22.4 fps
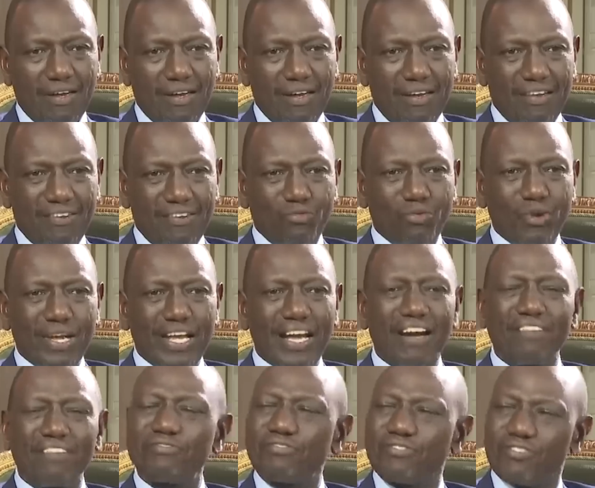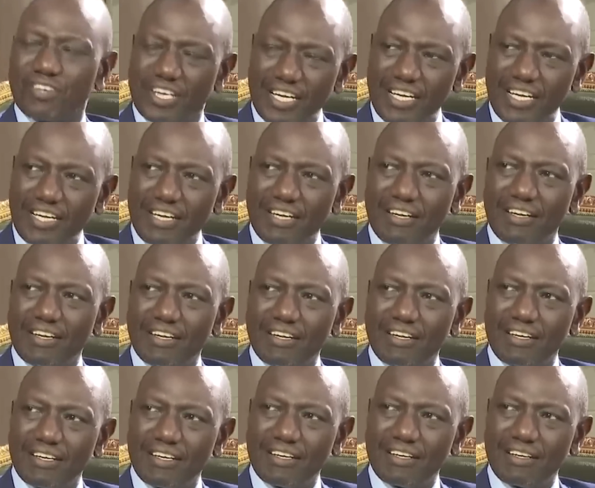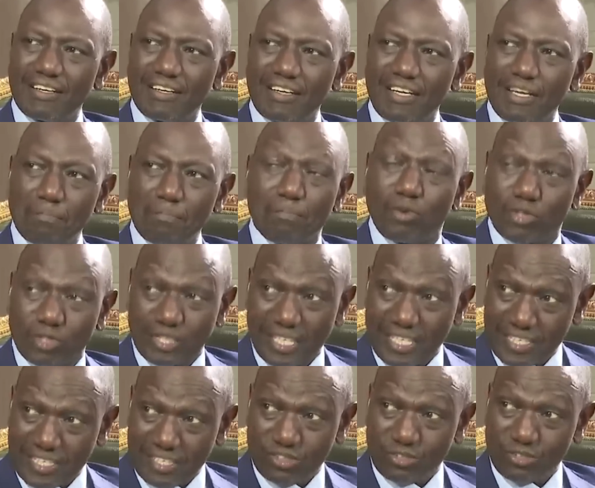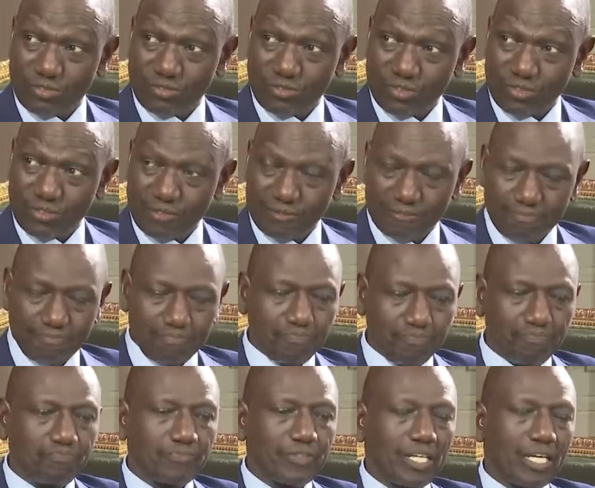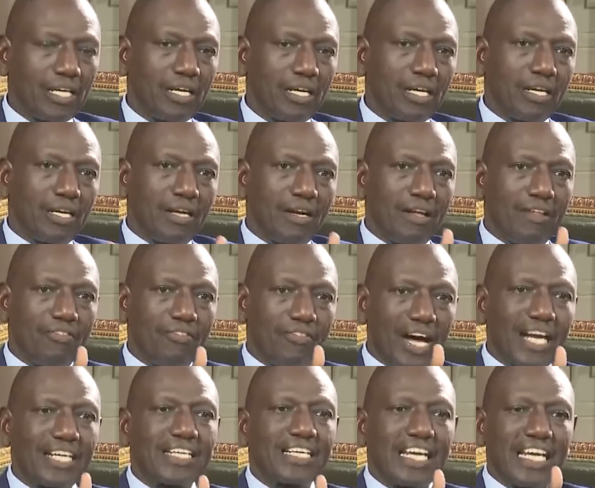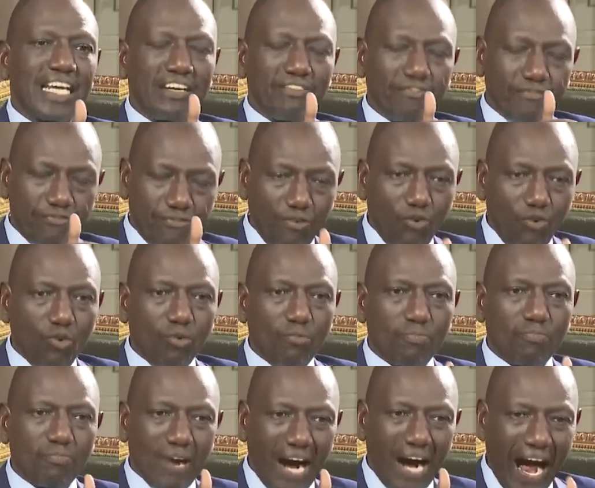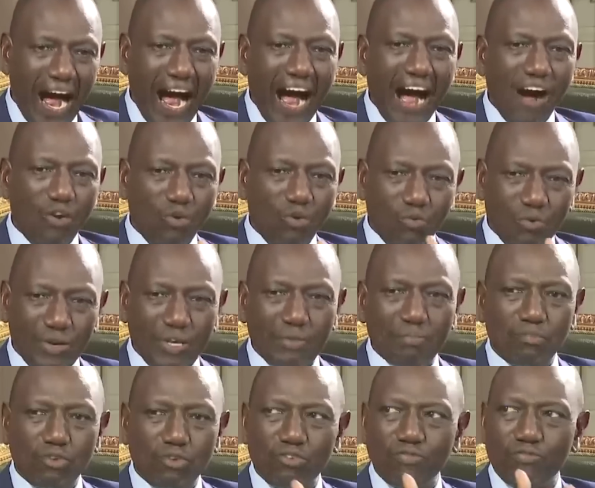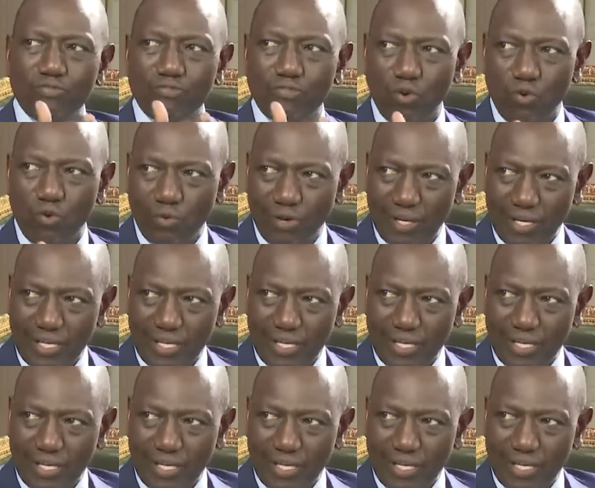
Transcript: Here are just a few of African leaders who boldly take on the West and its media regardless of what might happen.